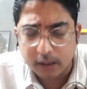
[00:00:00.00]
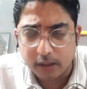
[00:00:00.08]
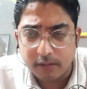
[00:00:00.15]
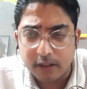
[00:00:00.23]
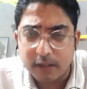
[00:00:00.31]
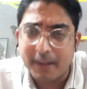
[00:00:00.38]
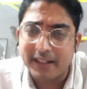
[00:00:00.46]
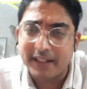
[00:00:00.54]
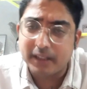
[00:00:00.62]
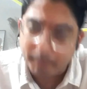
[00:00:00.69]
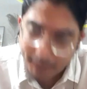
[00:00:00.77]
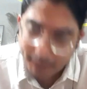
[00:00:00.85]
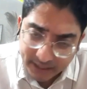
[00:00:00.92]
covered by
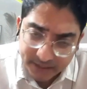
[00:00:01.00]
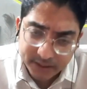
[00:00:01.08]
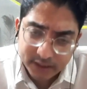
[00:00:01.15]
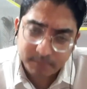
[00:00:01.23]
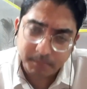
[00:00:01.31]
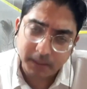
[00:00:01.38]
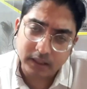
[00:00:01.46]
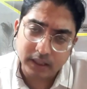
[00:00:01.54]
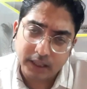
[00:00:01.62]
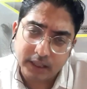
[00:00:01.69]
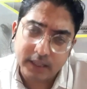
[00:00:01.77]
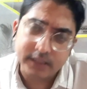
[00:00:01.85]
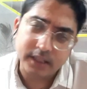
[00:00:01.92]
the magazines, but
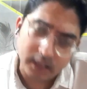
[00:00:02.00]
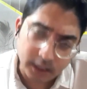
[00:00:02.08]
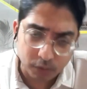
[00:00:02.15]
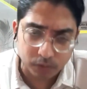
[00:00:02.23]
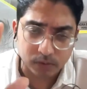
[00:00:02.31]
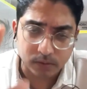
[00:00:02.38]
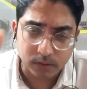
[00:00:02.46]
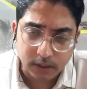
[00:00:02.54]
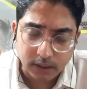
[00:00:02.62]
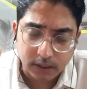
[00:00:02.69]
it is in news.